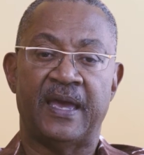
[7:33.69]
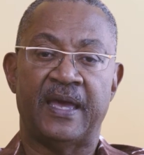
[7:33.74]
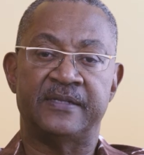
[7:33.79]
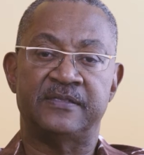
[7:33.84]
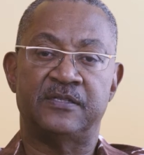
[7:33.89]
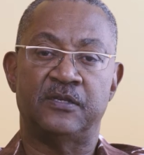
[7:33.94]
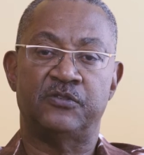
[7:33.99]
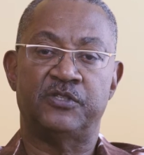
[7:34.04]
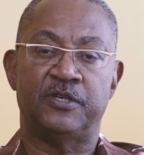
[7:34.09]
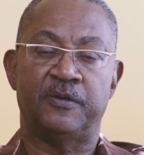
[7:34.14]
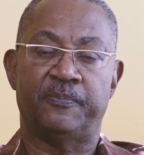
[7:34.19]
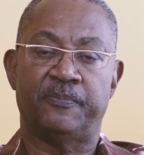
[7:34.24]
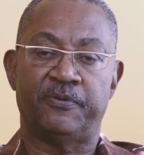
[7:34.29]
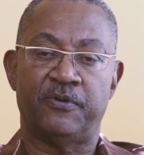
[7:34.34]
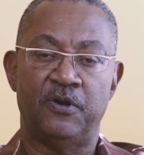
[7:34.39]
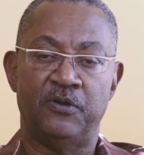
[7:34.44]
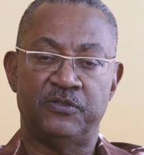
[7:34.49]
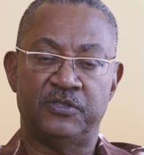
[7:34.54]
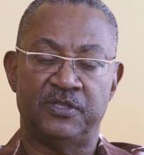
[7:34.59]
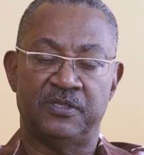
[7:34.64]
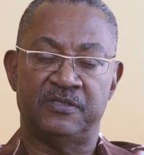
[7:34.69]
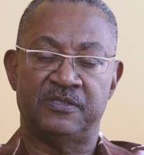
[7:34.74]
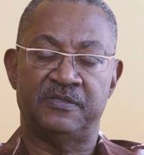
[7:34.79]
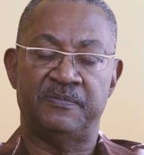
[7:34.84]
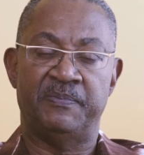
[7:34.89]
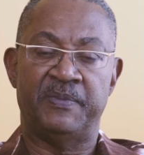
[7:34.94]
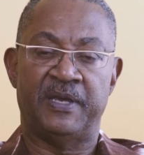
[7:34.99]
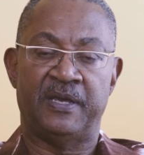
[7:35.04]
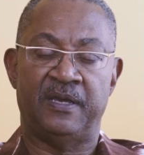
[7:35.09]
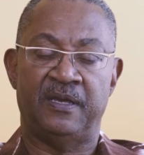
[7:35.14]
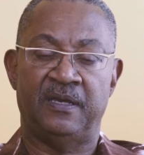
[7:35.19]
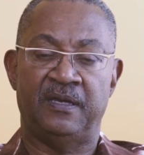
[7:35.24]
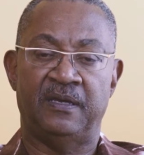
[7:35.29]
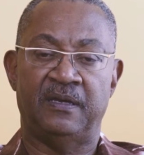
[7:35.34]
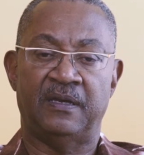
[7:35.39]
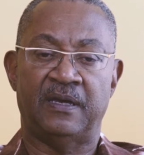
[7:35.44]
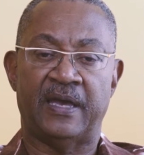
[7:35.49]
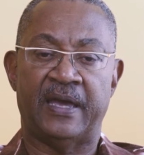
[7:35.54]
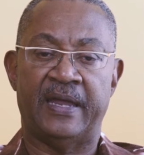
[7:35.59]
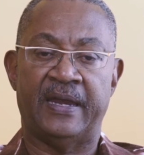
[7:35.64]
And so she approaches me
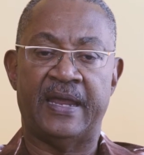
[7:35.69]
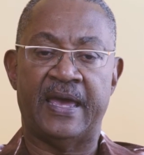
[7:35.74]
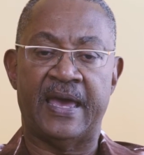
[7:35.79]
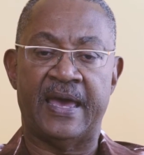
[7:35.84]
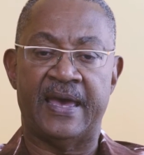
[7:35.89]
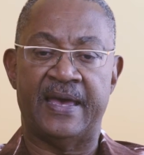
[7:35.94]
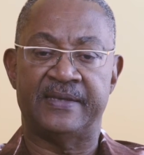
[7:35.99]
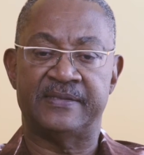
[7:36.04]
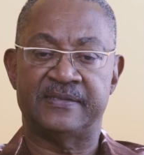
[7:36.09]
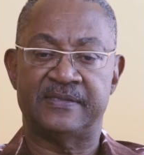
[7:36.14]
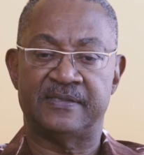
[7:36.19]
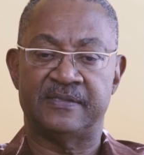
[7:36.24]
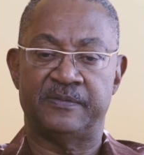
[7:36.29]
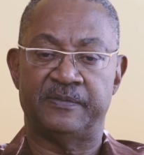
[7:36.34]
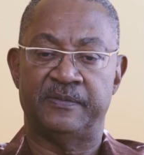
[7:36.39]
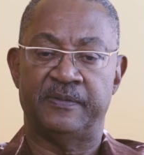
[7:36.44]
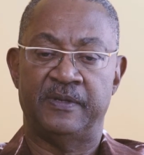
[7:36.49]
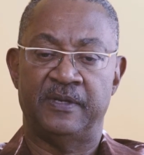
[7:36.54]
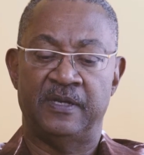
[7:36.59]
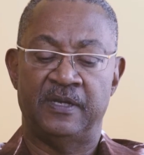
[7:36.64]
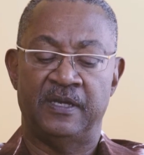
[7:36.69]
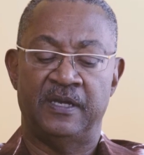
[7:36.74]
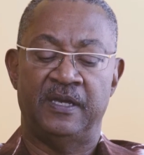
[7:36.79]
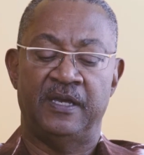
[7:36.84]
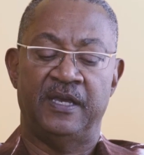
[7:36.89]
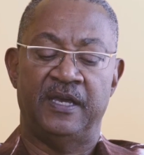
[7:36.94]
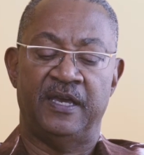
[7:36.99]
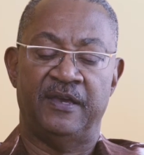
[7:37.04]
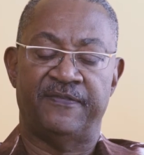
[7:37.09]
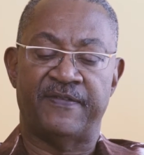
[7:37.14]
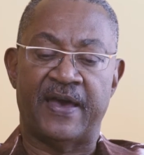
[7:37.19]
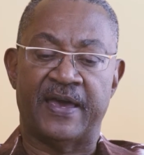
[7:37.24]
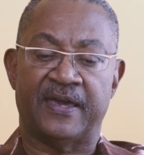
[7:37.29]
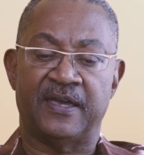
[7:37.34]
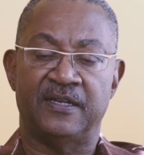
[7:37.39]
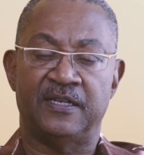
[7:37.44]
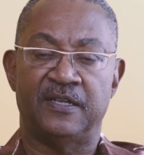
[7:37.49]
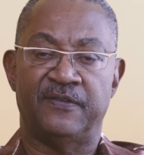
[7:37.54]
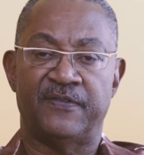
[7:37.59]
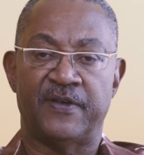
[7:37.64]
and asks if I
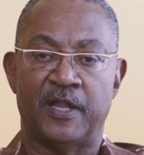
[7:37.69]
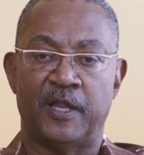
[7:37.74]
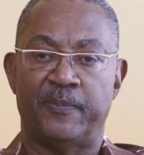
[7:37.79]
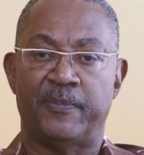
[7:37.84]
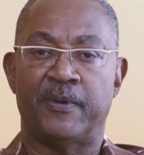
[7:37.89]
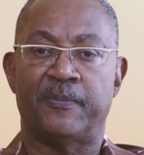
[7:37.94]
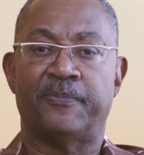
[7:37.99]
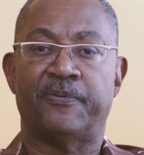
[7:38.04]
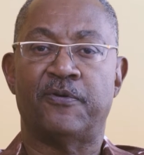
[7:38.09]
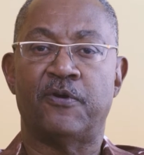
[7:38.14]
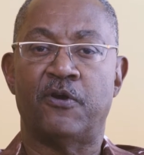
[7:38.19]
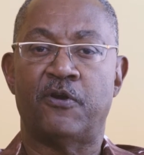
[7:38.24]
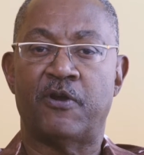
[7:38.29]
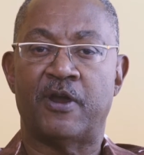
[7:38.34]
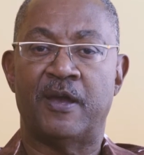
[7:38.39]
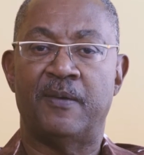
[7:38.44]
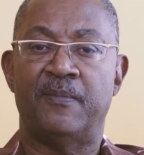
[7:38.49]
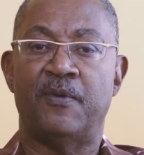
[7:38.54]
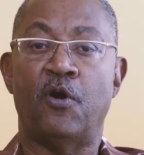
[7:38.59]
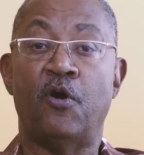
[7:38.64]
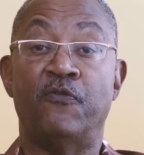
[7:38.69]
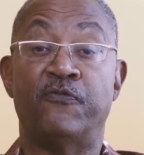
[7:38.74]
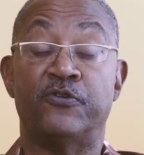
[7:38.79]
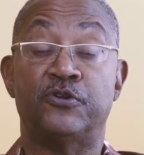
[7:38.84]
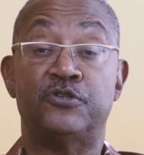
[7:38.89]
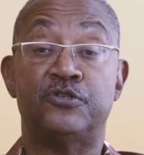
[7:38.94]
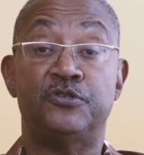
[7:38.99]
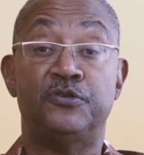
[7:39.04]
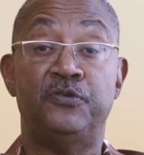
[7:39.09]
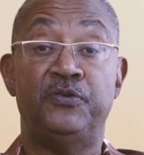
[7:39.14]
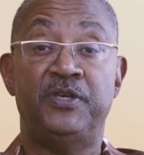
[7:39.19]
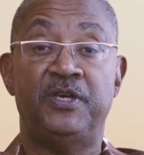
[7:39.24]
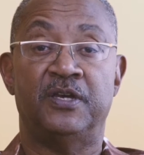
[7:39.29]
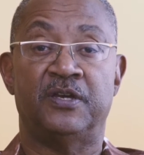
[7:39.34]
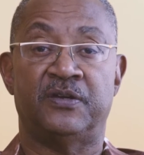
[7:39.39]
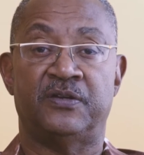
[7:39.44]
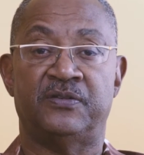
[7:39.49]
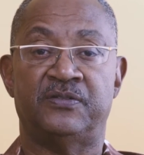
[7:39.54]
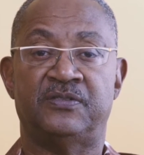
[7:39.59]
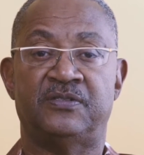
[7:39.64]
can develop a program over 2
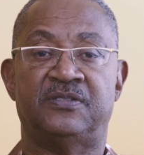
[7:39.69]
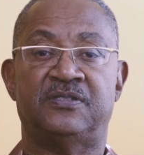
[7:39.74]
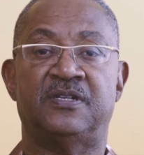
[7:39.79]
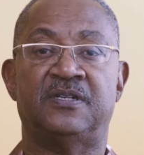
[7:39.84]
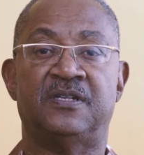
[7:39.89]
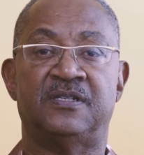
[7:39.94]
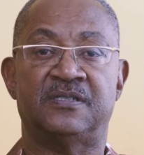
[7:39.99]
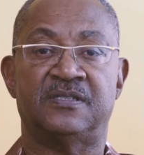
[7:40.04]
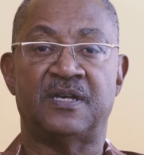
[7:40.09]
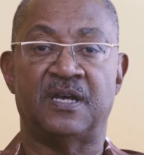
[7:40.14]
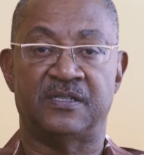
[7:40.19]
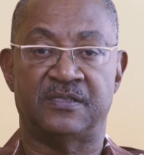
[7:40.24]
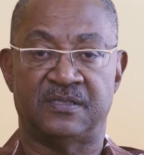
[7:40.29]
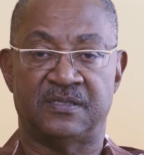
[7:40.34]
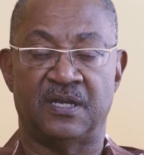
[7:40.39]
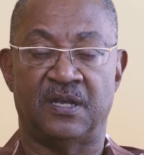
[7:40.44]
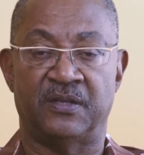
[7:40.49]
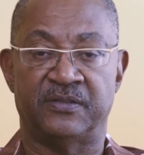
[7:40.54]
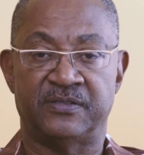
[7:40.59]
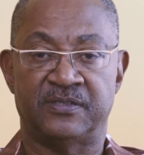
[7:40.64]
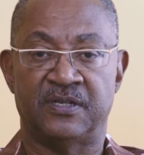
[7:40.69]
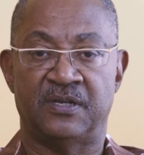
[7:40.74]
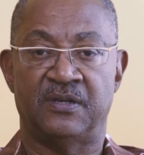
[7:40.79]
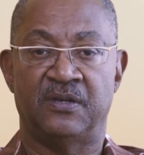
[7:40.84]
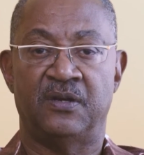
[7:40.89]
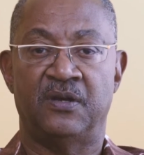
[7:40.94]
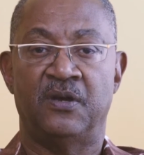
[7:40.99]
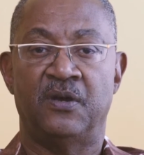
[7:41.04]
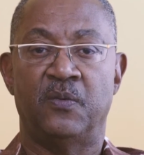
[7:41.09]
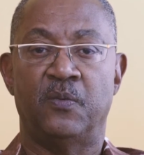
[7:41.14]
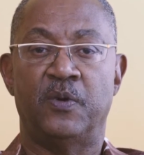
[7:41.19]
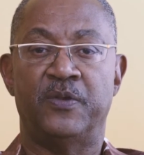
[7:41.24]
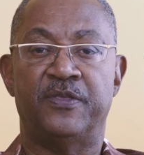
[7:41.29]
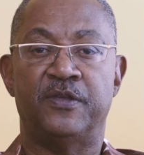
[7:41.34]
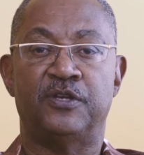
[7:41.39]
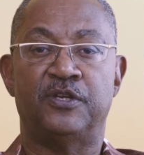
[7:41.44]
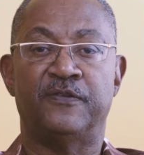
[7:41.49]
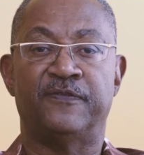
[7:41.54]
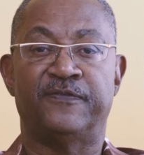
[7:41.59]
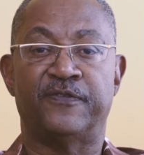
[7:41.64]
years to discuss Tulsa
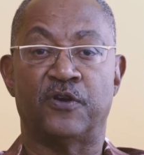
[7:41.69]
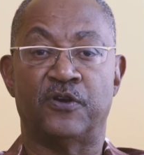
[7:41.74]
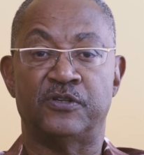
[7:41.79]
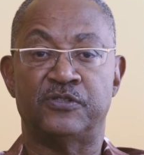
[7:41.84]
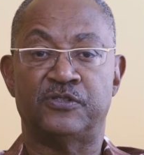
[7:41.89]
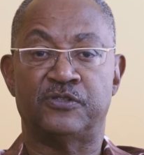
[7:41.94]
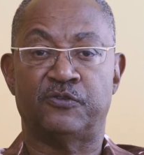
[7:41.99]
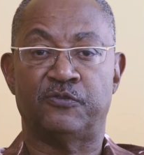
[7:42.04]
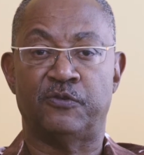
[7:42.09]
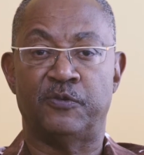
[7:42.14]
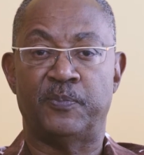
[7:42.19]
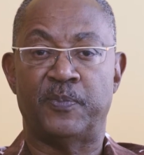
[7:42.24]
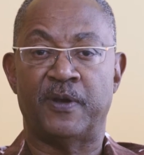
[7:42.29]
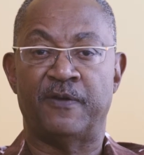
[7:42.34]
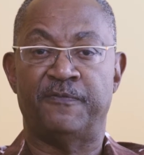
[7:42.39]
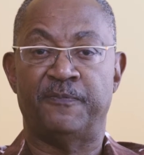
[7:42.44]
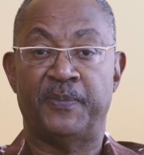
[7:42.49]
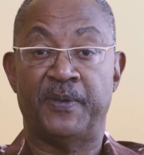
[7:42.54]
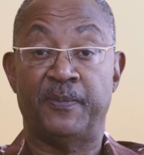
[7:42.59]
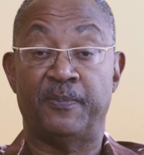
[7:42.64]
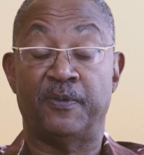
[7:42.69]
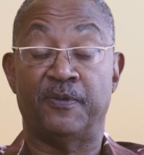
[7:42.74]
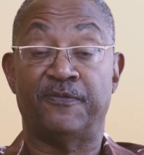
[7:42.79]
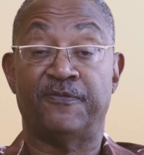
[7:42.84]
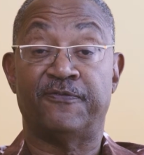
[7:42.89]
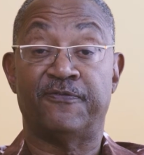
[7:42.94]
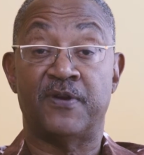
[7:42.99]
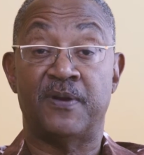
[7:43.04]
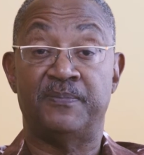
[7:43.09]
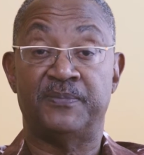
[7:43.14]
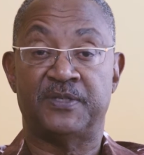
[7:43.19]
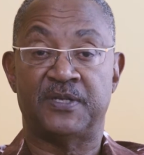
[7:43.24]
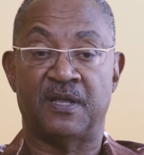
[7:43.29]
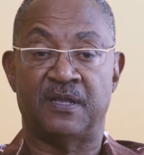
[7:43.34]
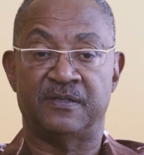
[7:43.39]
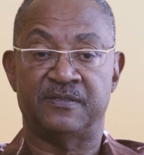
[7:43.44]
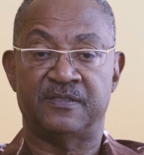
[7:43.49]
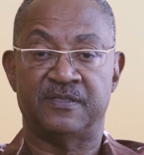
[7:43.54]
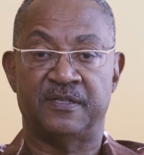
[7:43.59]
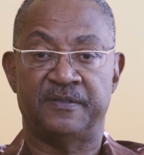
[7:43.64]
with a diverse group of people from
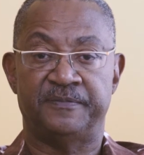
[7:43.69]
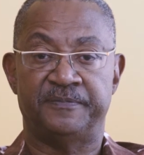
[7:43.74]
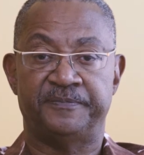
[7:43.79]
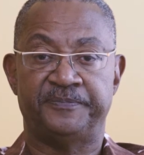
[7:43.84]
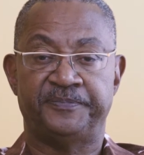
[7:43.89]
Tulsa,